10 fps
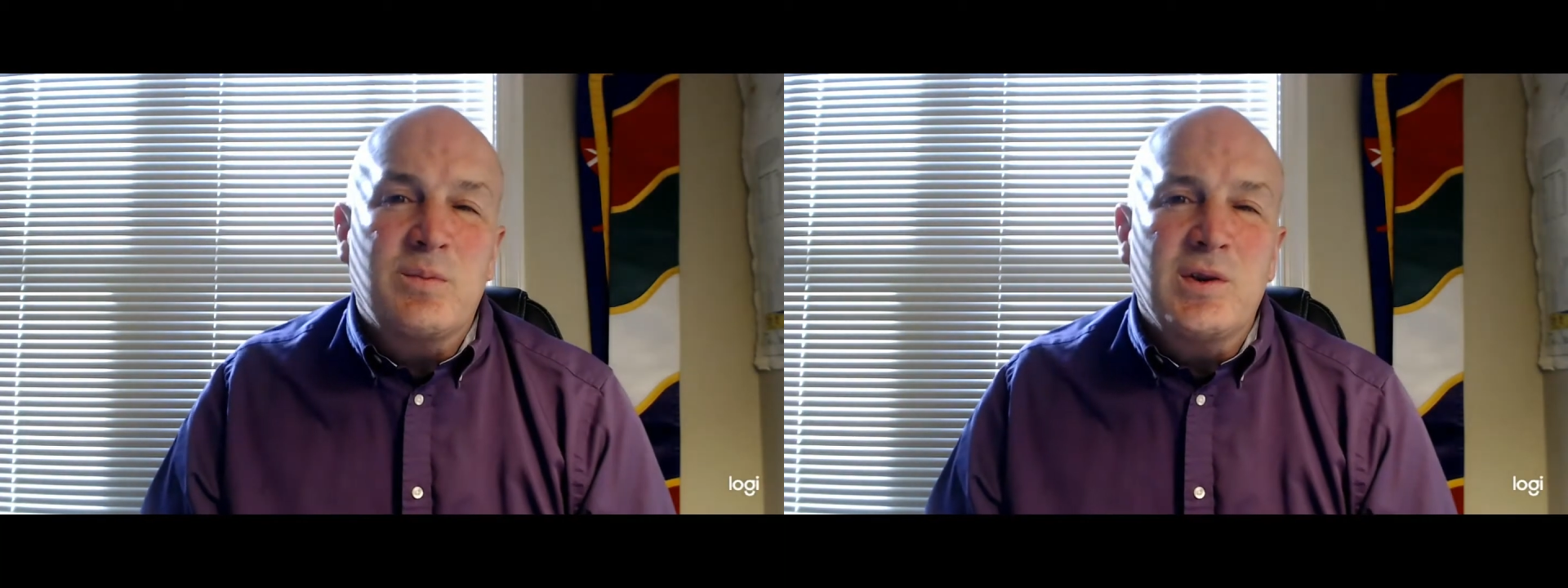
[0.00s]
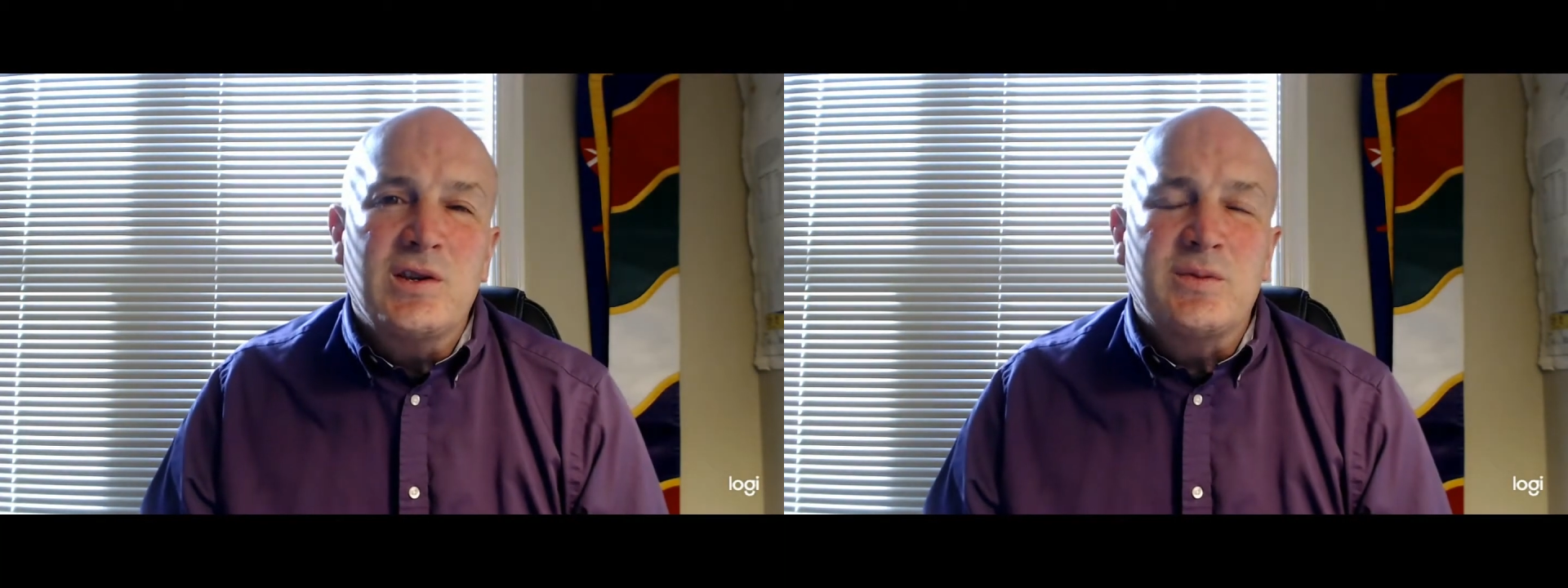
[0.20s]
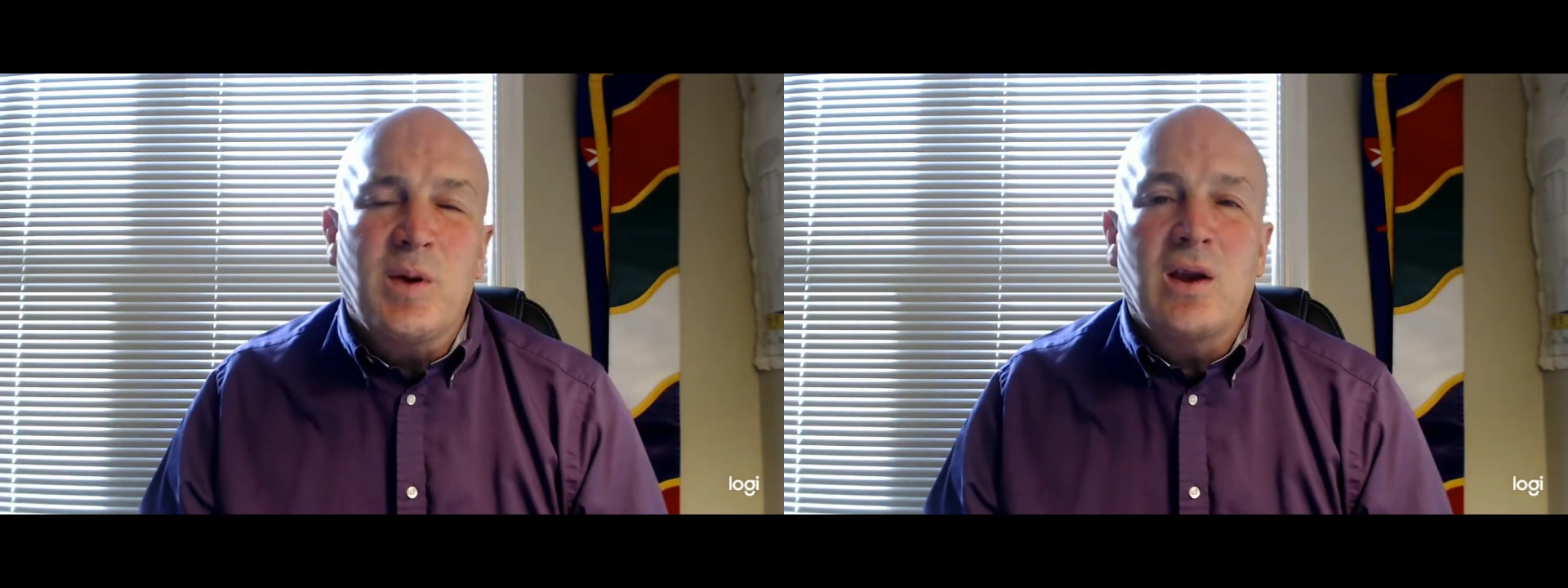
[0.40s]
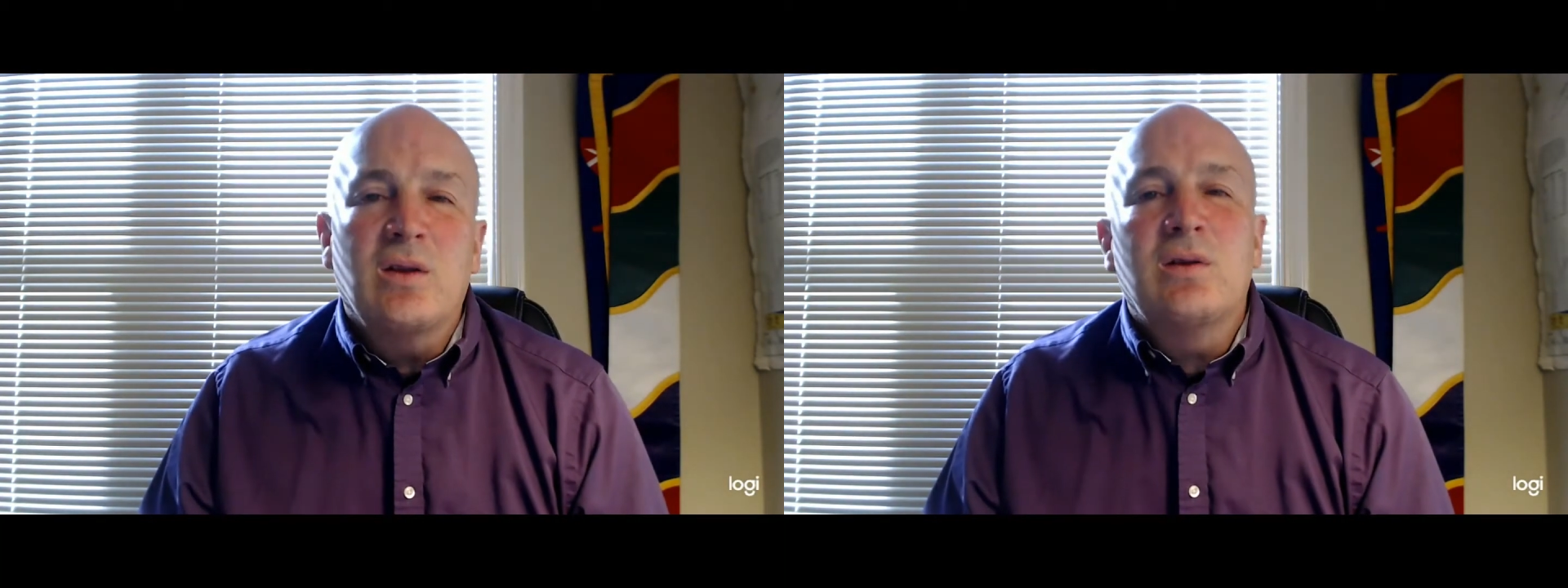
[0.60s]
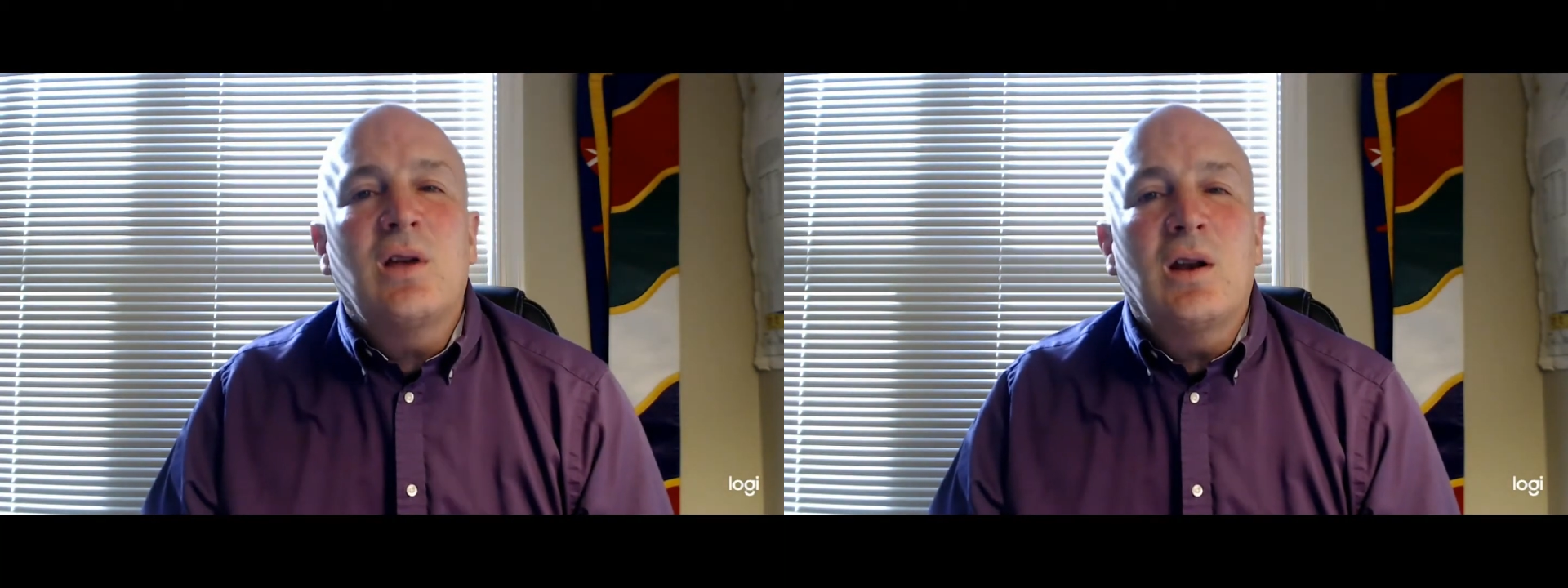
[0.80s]
Bill
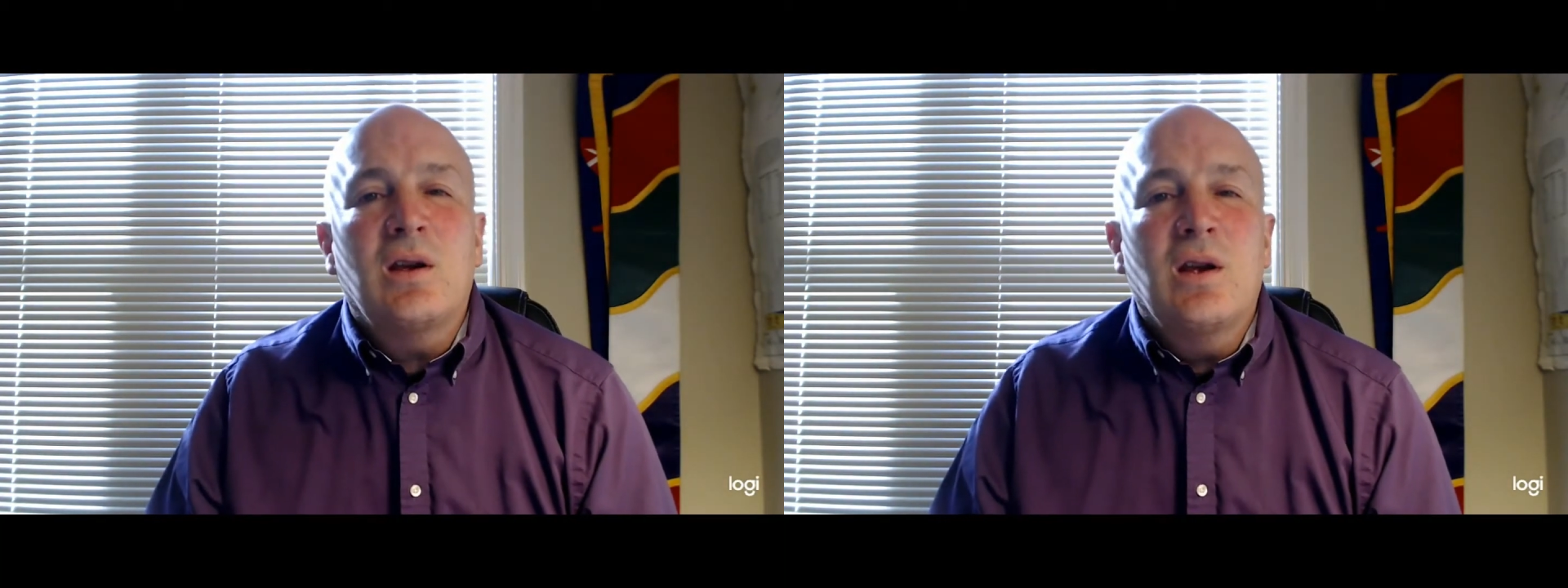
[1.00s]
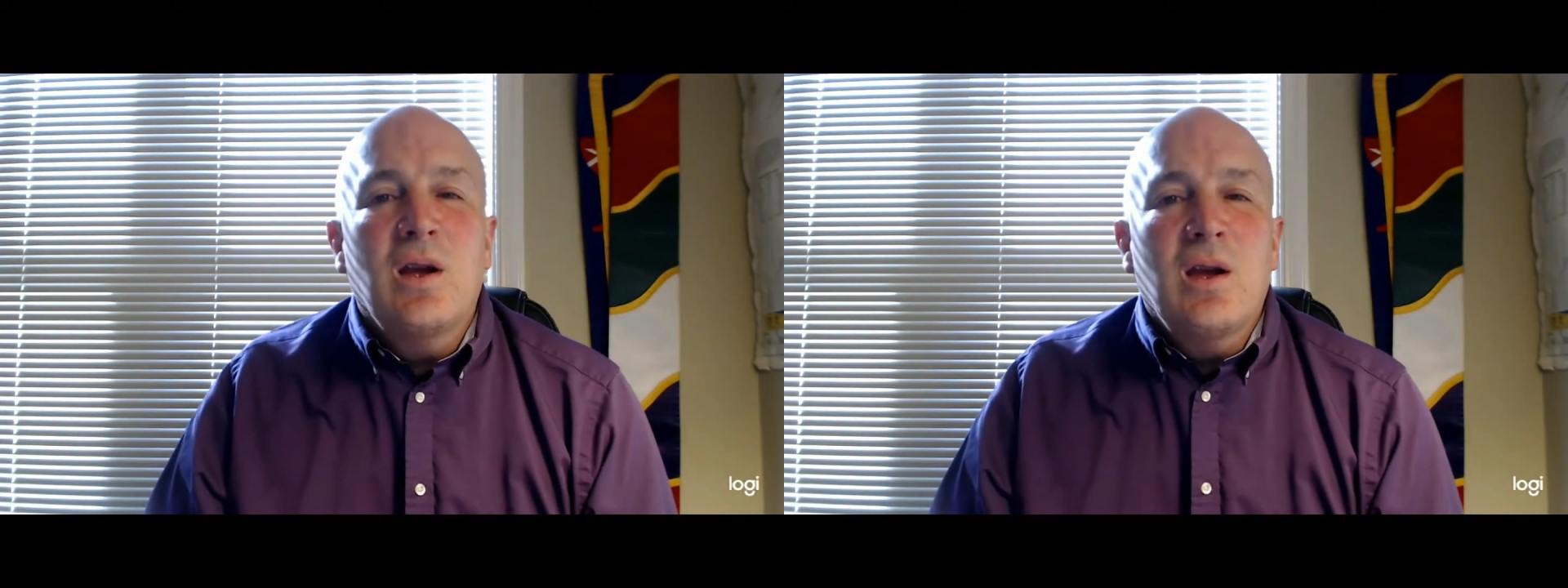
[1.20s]
Spangler-Dunning,